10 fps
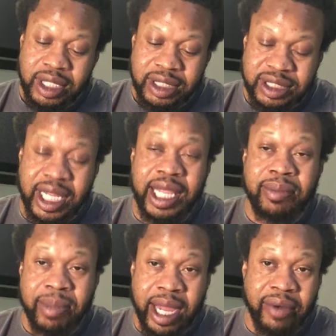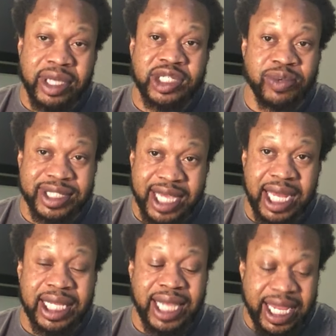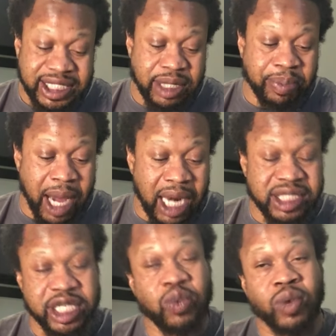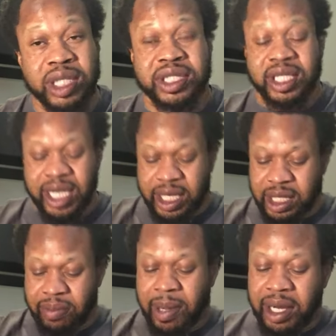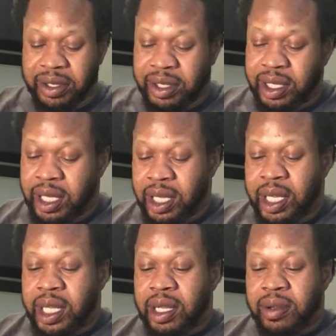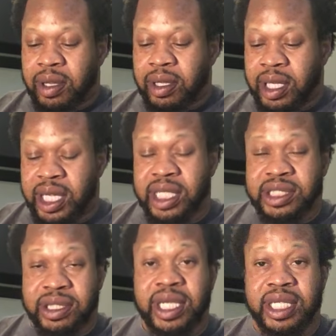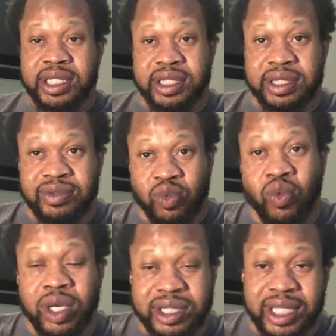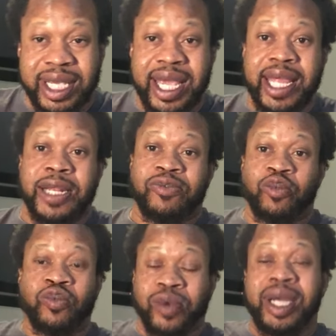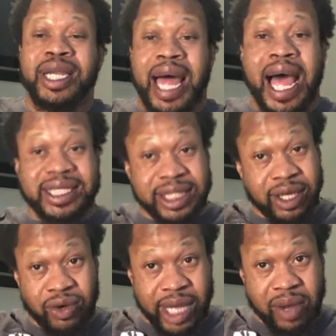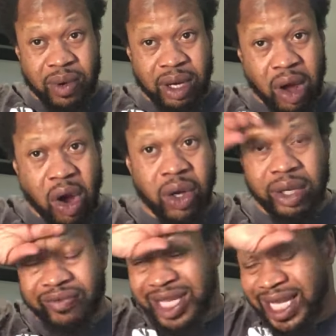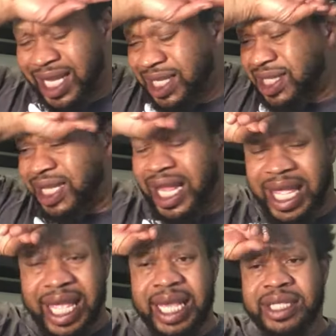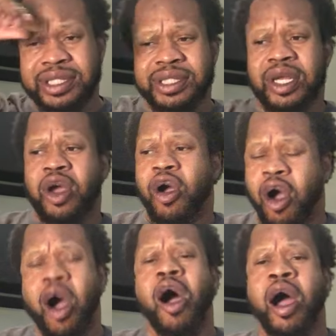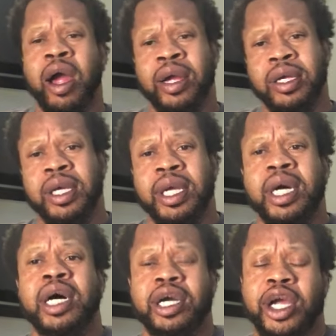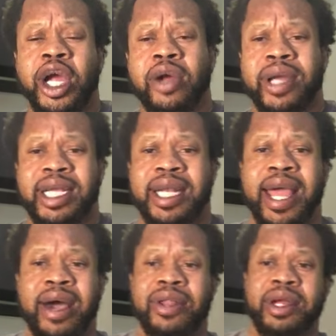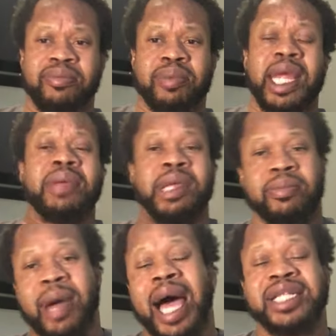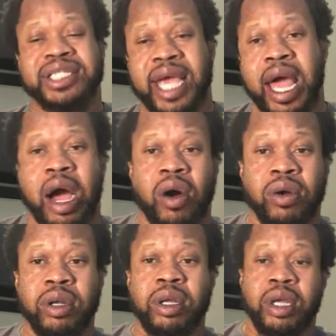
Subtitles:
St. Mary's retaliation policy. Once again, the mother is once again realizing, okay, well, all of these things are occurring now. They're blaming my child.